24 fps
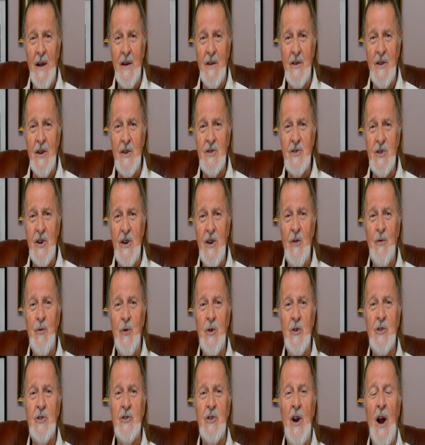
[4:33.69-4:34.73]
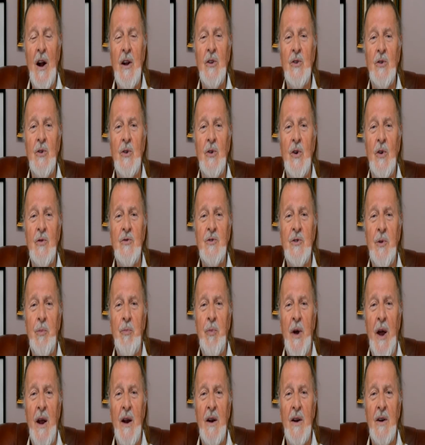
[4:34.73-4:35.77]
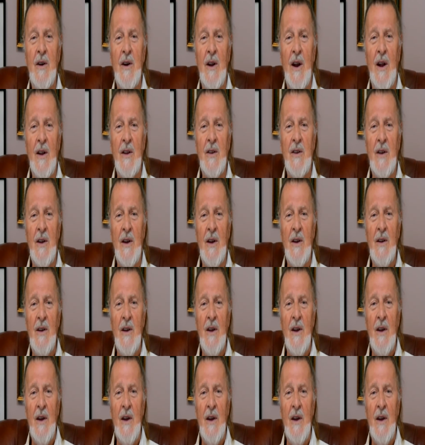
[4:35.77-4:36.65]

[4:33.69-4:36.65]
the chief instructor of Japan Karate